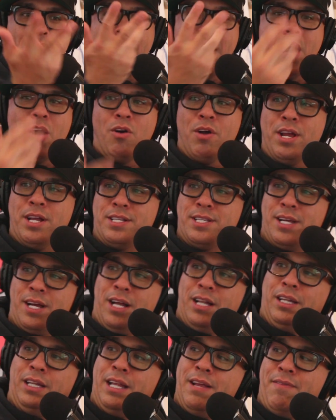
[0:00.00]
And now
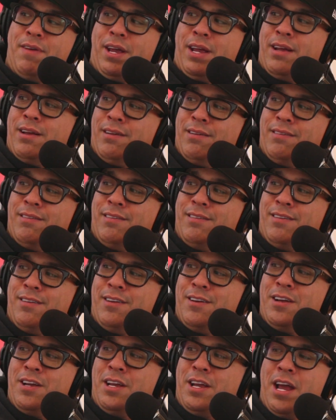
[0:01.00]
it's a living.
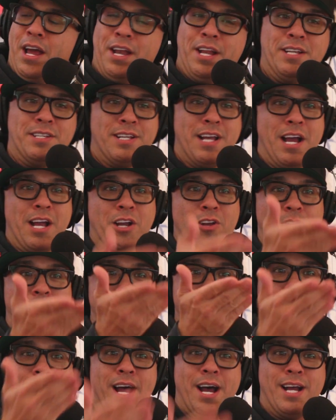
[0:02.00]
And he's got
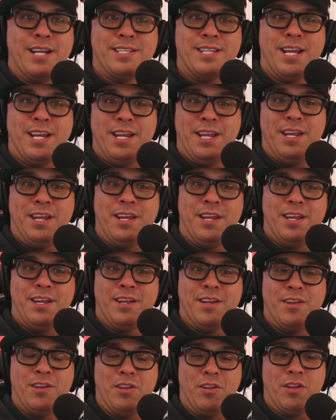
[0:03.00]
great guys that he...